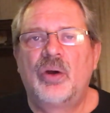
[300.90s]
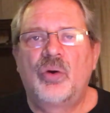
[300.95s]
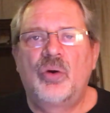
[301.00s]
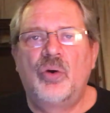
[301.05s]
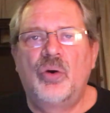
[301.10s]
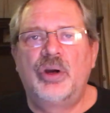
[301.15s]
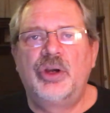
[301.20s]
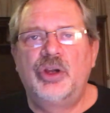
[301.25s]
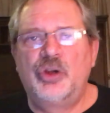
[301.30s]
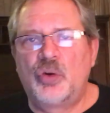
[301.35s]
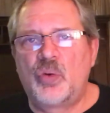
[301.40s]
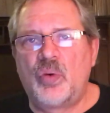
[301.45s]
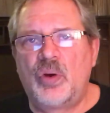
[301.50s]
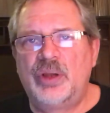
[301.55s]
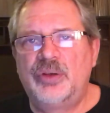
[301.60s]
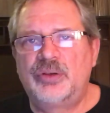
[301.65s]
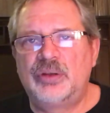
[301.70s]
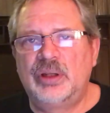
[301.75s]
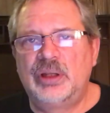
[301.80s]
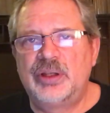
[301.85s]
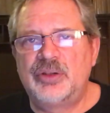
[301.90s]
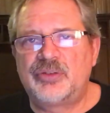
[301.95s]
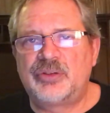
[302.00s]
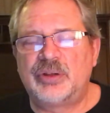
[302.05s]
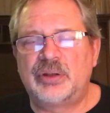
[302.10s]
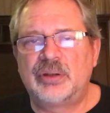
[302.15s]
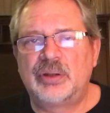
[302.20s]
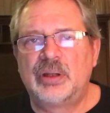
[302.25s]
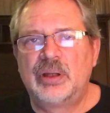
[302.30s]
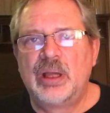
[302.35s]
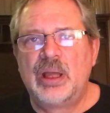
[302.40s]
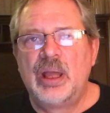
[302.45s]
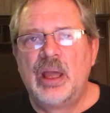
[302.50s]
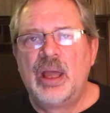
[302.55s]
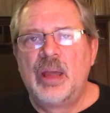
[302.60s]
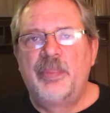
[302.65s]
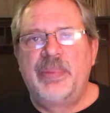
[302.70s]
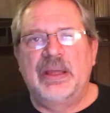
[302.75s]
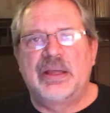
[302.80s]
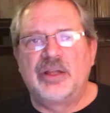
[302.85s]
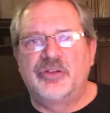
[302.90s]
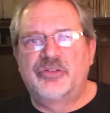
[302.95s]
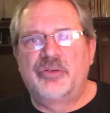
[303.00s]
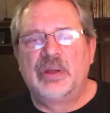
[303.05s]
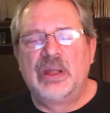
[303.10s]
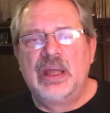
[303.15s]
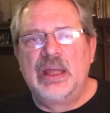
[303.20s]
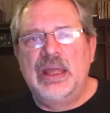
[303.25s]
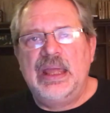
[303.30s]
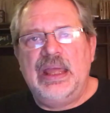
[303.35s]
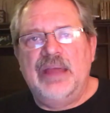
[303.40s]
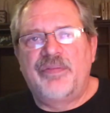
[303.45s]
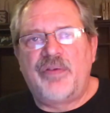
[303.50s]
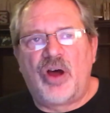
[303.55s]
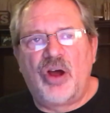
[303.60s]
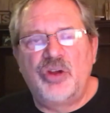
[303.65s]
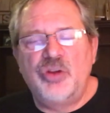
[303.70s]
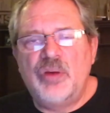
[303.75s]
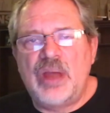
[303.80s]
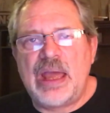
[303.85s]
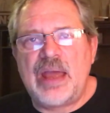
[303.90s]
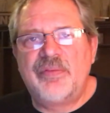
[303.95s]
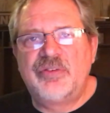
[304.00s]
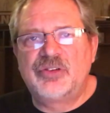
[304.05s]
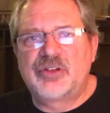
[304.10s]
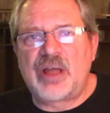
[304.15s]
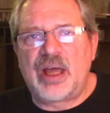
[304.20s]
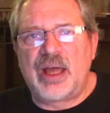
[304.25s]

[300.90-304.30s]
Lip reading: Who are you going to listen? Because if all you have is